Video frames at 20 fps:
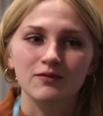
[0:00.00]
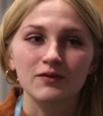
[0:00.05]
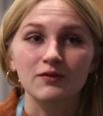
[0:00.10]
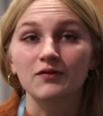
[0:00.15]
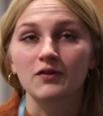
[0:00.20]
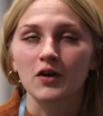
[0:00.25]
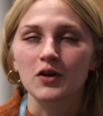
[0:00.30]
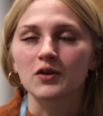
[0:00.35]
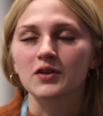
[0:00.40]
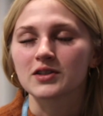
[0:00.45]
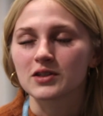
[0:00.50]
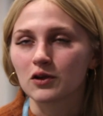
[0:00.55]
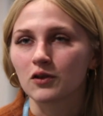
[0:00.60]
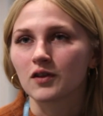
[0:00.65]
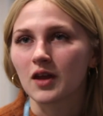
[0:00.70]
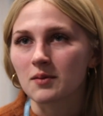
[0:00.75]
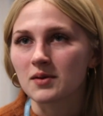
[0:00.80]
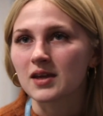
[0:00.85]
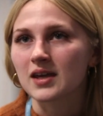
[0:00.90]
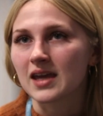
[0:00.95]
focusing on
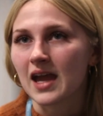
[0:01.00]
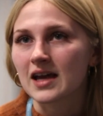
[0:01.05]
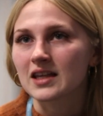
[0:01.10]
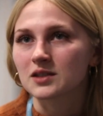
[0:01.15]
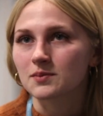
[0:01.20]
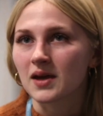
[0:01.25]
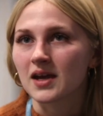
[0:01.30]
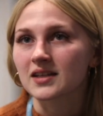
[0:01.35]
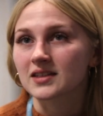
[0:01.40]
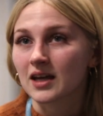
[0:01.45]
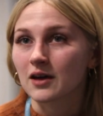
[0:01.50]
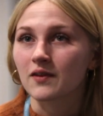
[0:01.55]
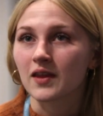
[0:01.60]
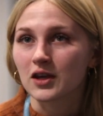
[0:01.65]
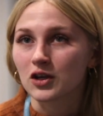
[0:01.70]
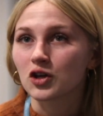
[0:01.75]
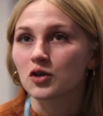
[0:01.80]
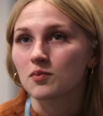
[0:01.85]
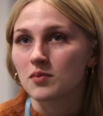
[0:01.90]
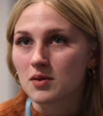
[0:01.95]
them key aspects, how they
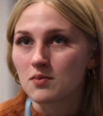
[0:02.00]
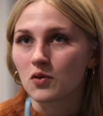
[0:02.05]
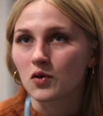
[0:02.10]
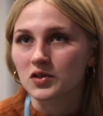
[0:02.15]
could be more